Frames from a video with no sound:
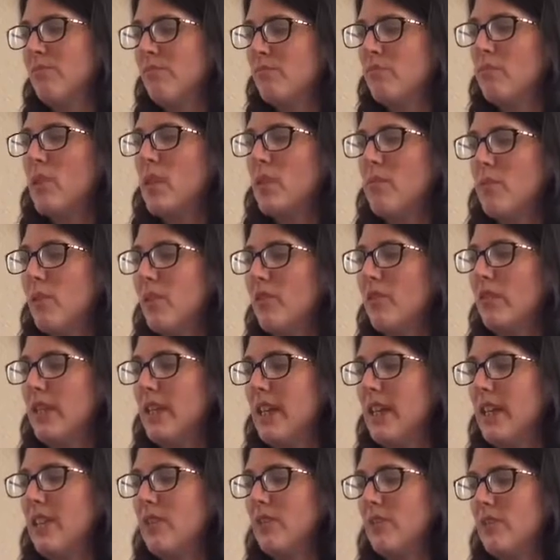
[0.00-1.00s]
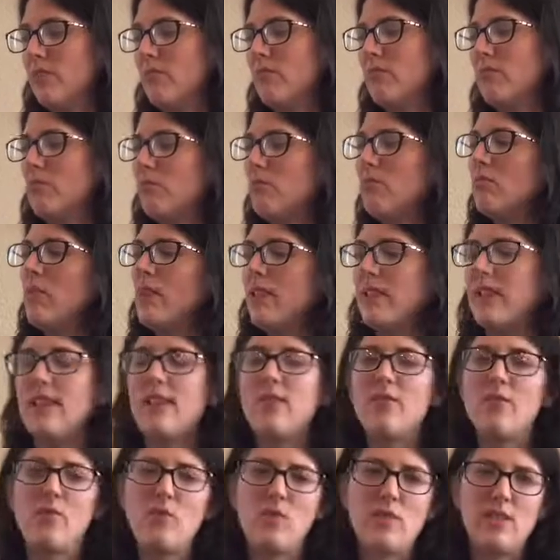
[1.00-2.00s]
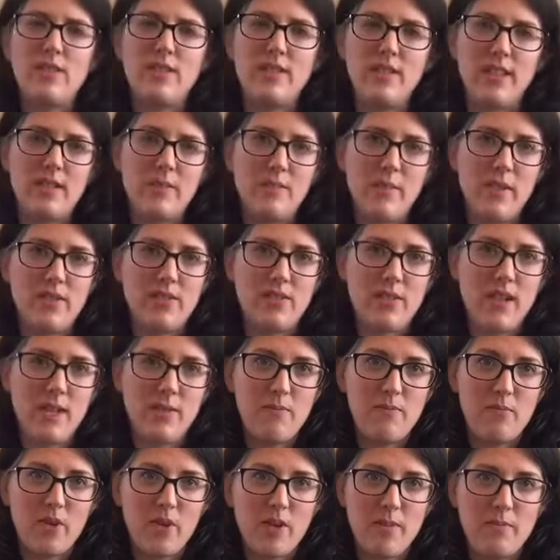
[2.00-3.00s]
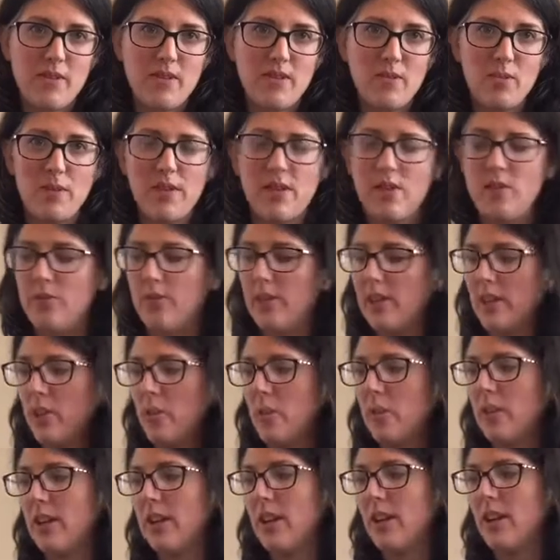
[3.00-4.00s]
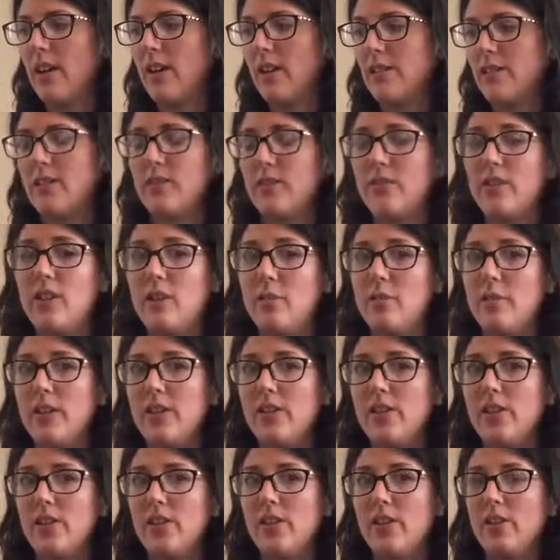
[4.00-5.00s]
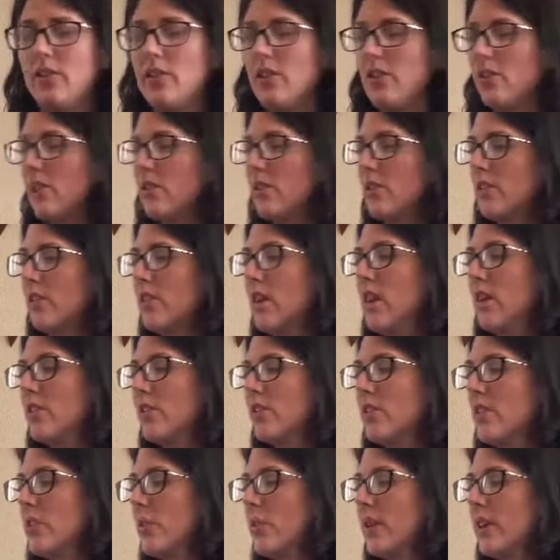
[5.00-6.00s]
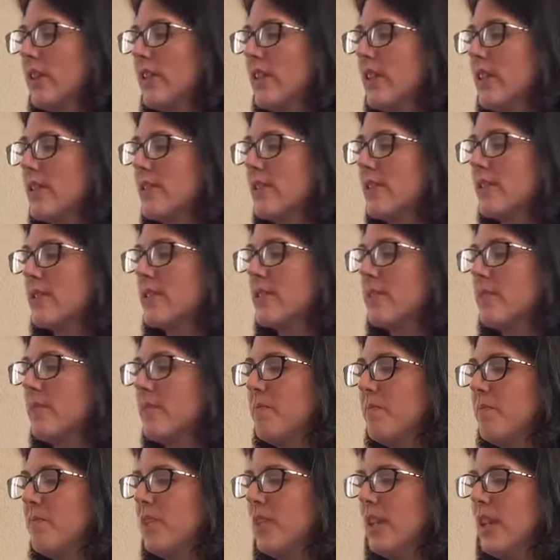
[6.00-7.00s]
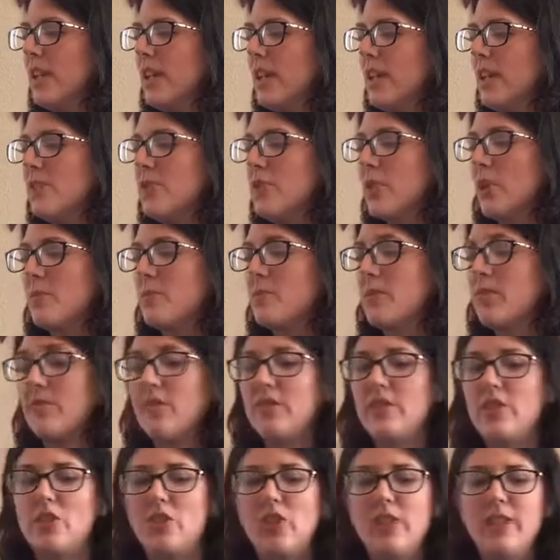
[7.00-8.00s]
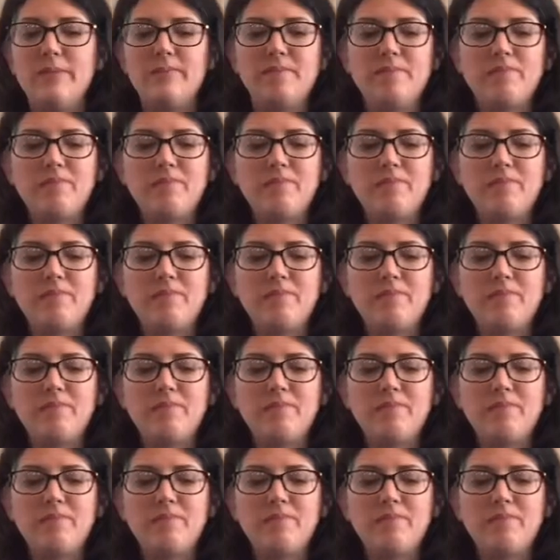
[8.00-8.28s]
primarily within the 4 to 6 month time frame is when they're really working on developing their color awareness in terms of vision.